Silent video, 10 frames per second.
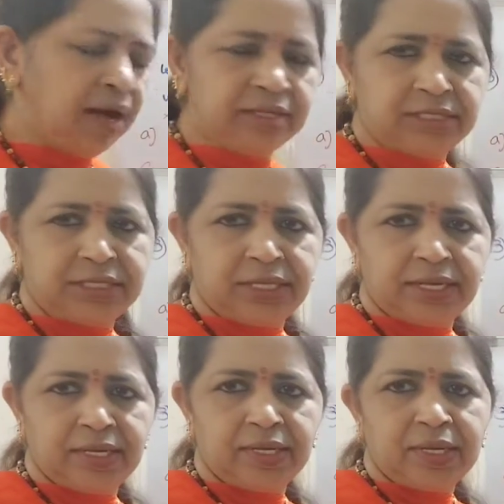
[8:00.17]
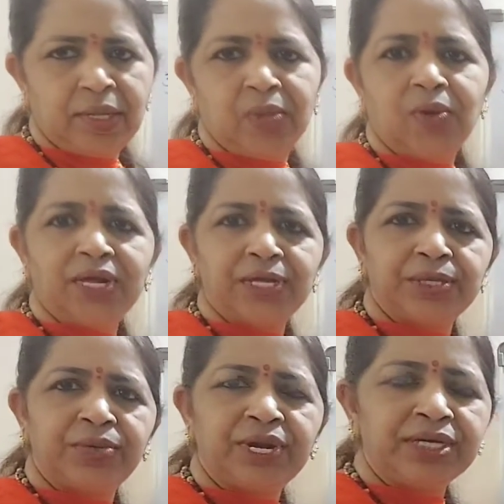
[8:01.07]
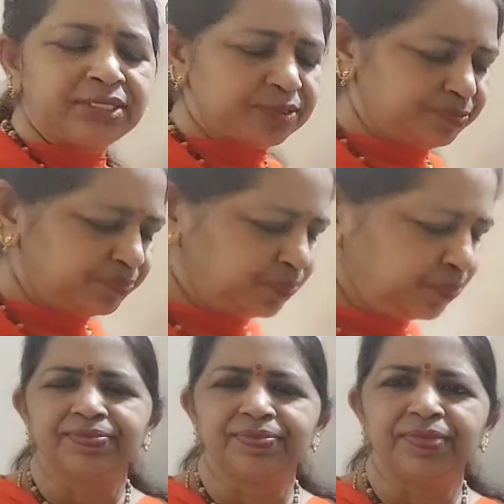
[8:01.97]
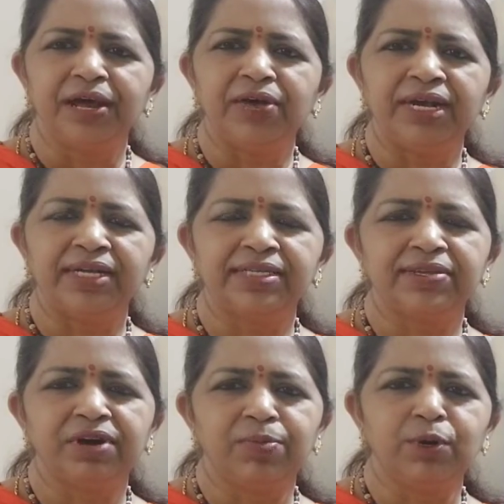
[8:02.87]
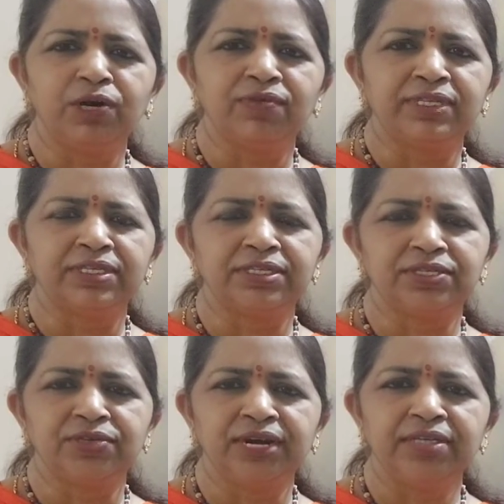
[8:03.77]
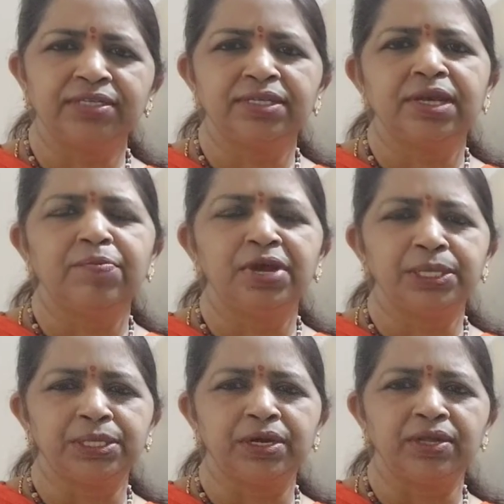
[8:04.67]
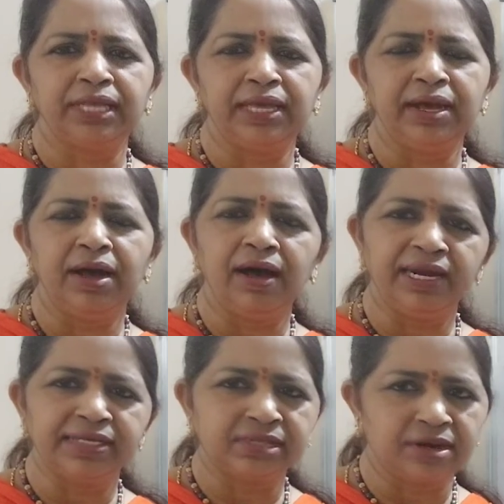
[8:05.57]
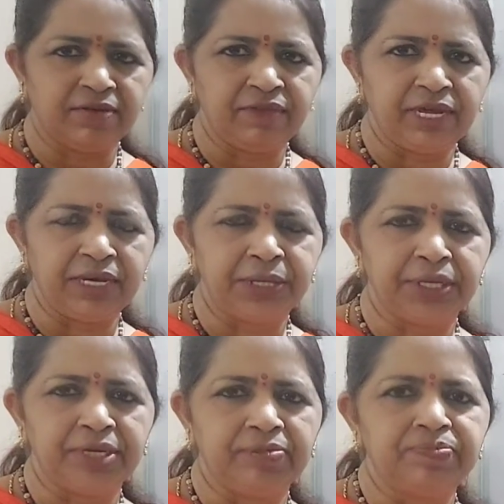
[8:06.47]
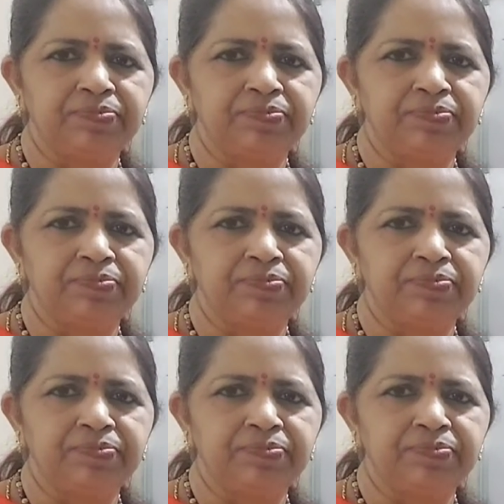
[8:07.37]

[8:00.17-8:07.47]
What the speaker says: answer. Okay, students? Now let us see one more question, students, based on the RS configuration.